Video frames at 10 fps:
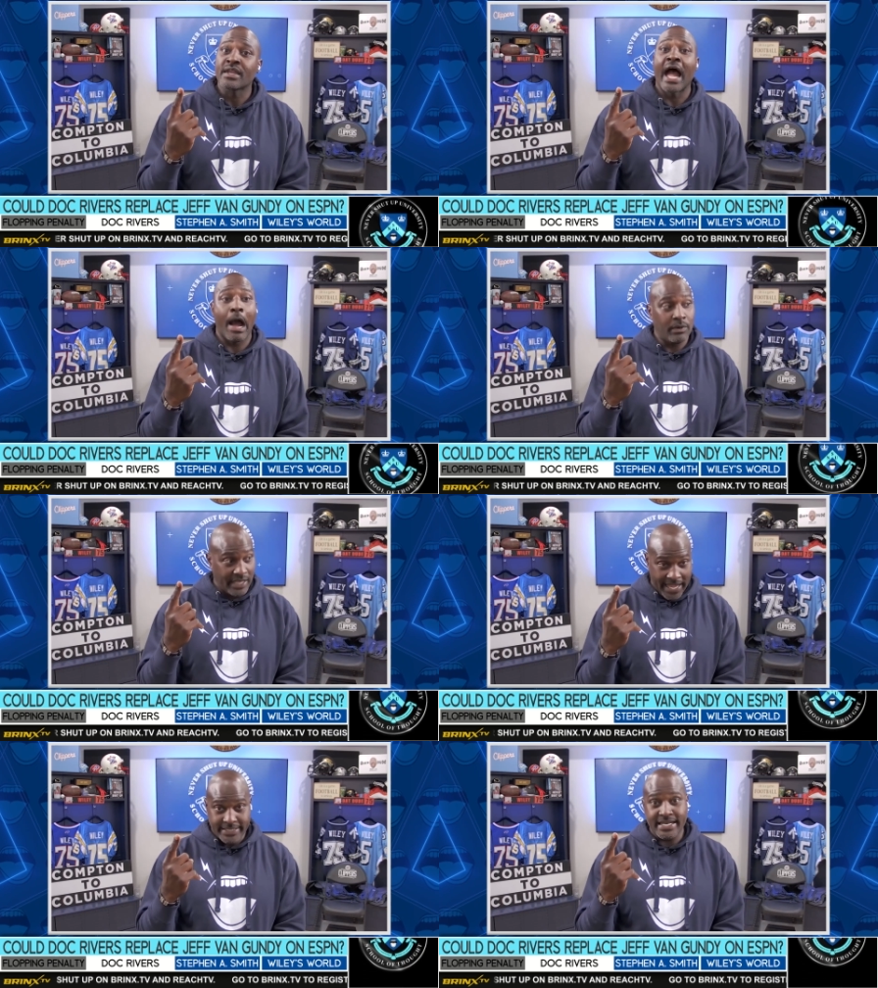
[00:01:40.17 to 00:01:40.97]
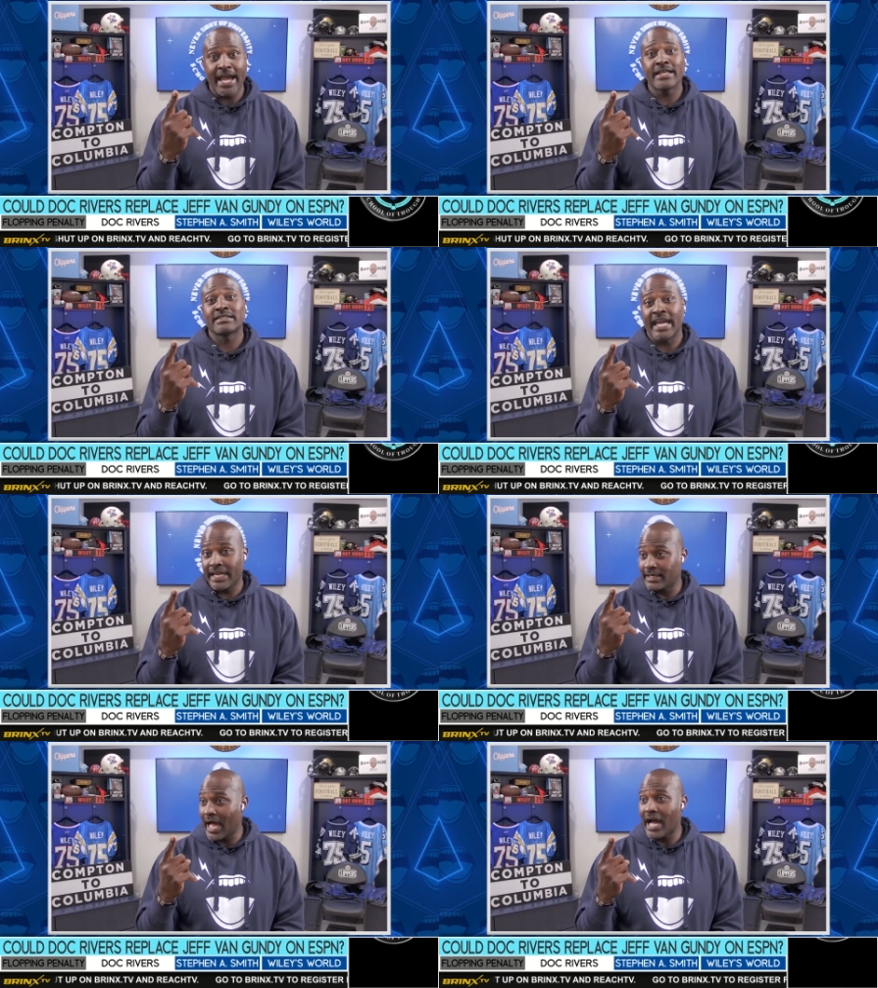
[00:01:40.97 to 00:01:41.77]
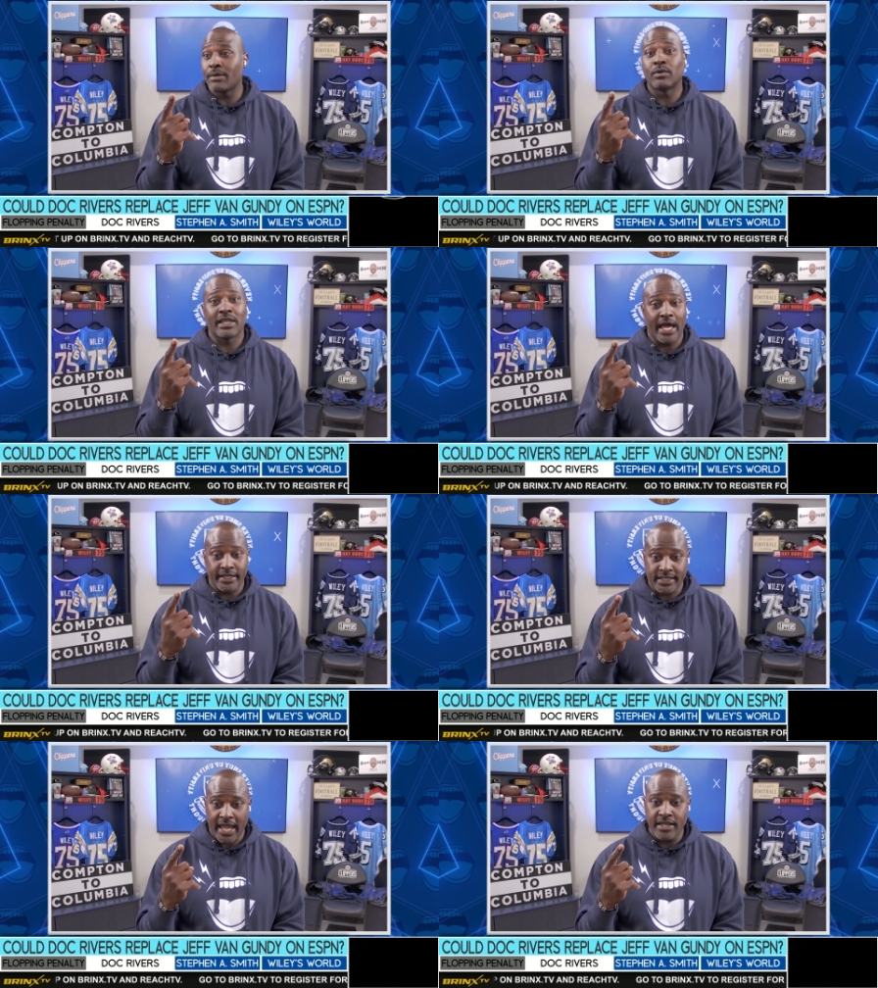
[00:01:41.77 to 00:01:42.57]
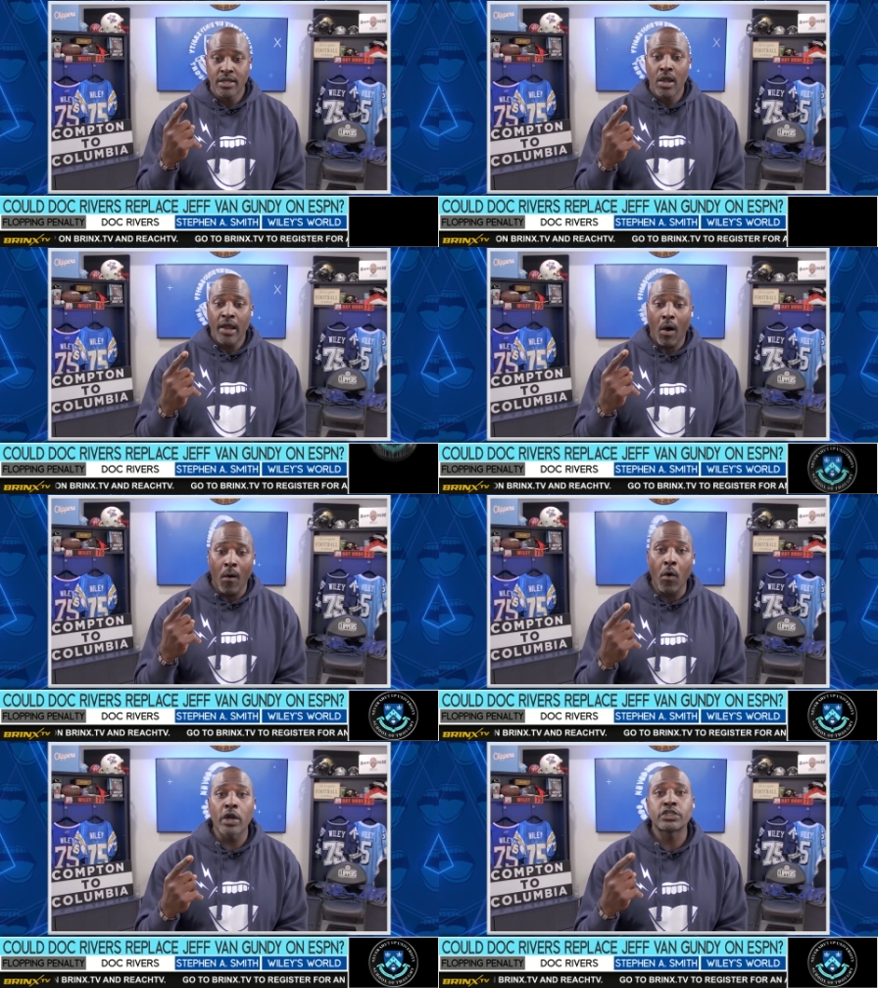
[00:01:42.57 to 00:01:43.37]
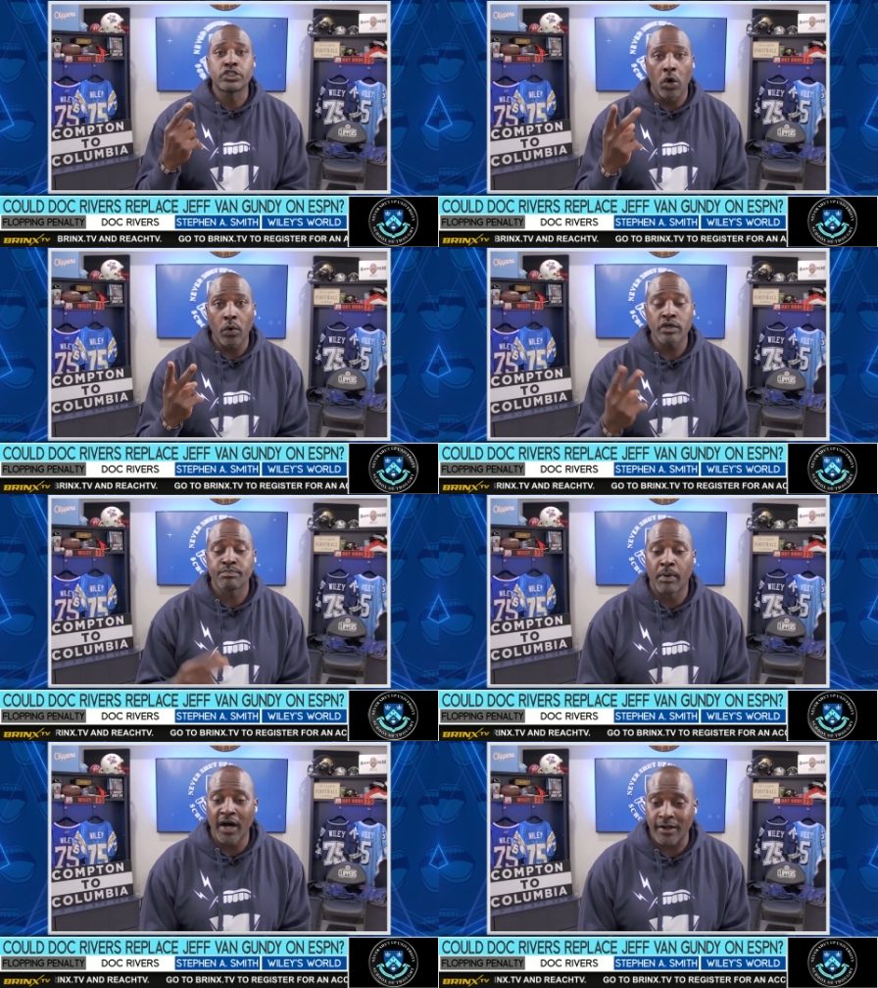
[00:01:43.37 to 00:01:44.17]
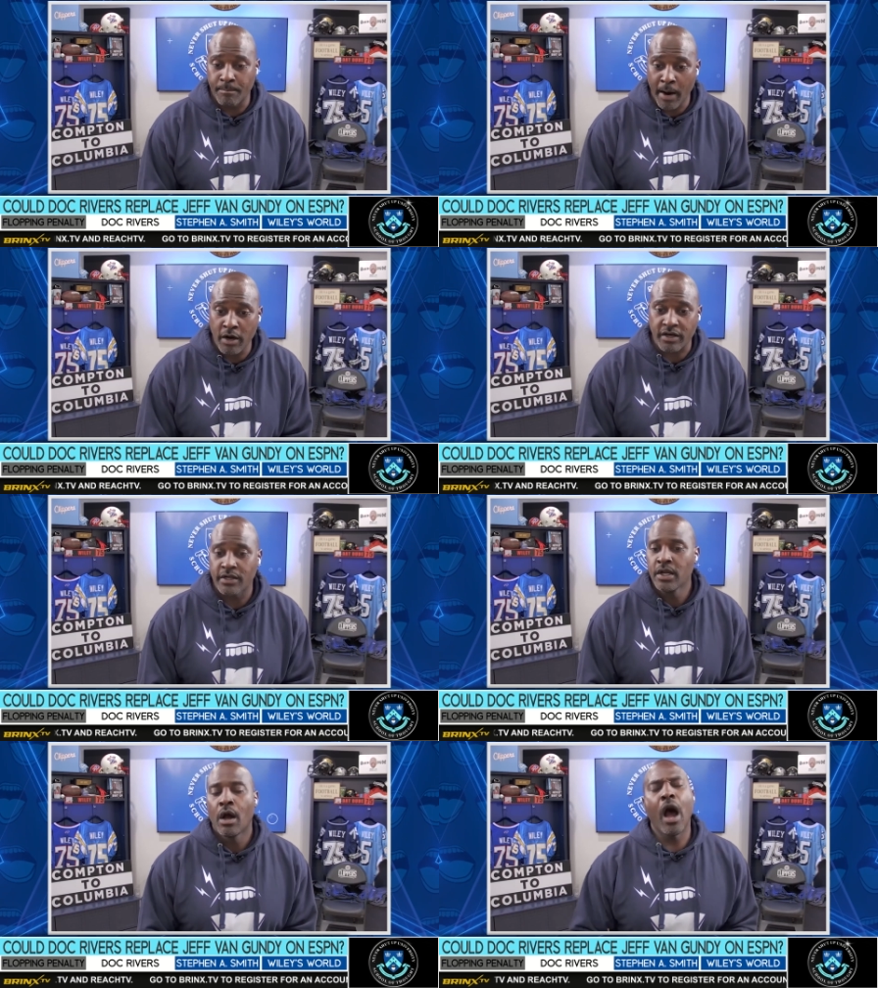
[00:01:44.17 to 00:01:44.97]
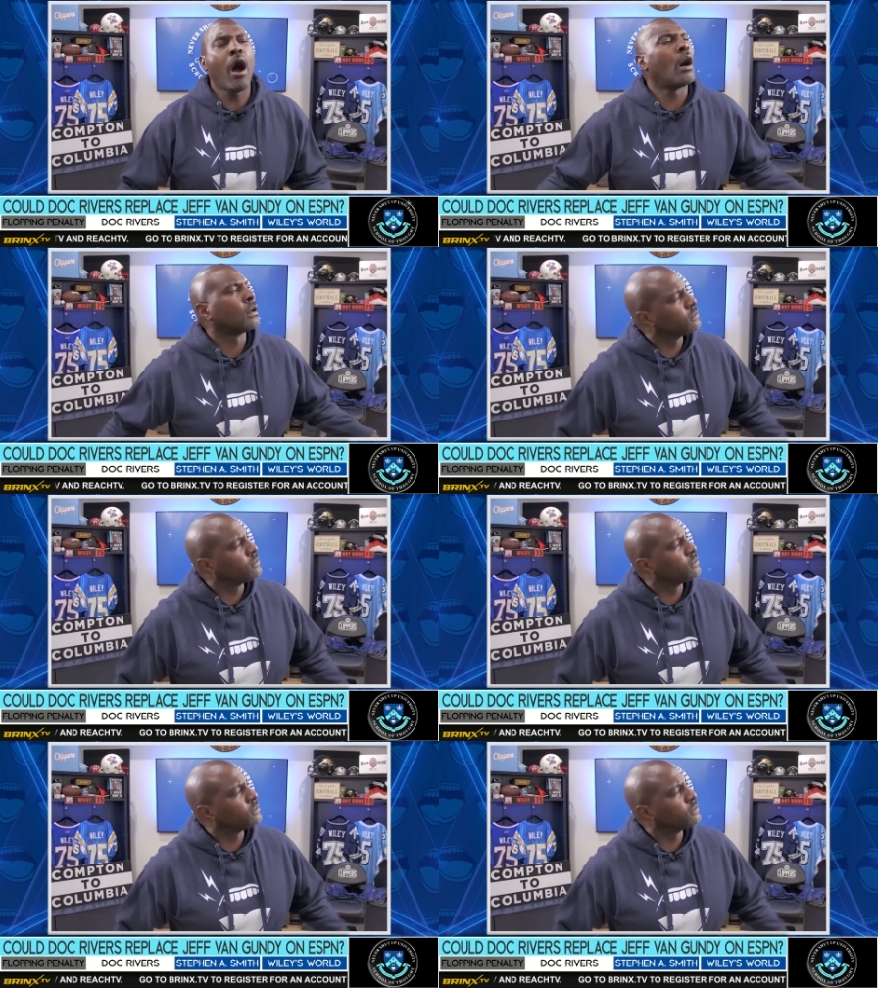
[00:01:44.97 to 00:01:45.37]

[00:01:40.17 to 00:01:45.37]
I would like that. Kane Lye would like that. Or Doris Burke. Oh,